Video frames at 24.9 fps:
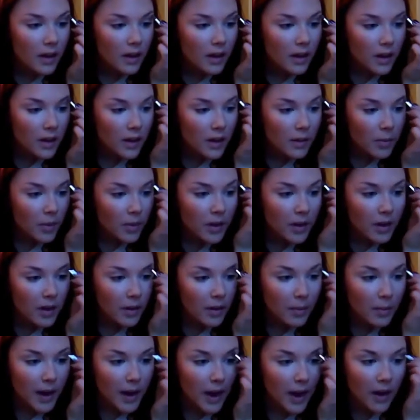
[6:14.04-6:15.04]
And we're going to
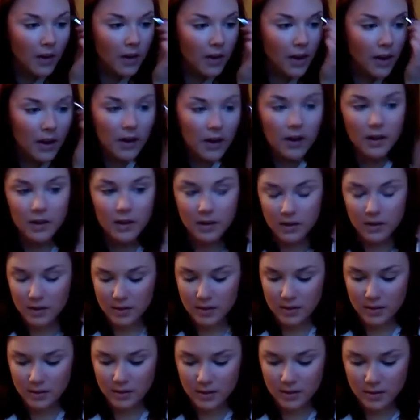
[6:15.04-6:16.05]
powder
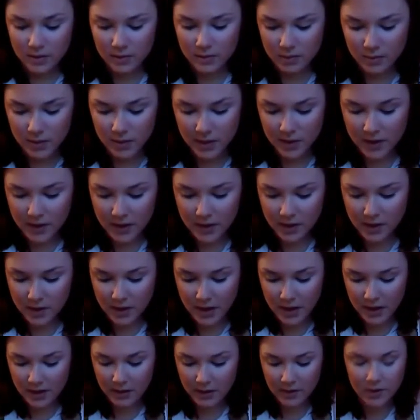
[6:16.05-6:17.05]
with the
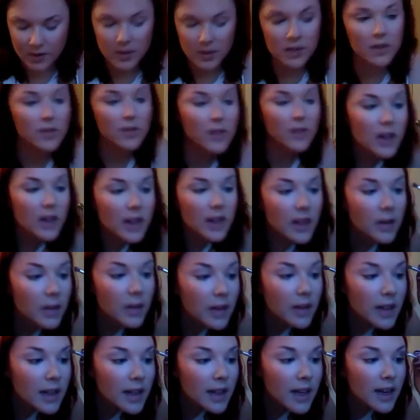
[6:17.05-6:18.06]
shadow, just really,
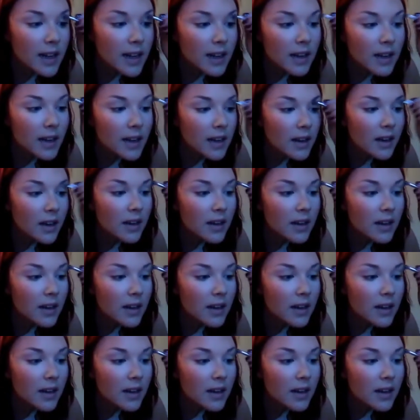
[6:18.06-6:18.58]
really lightly,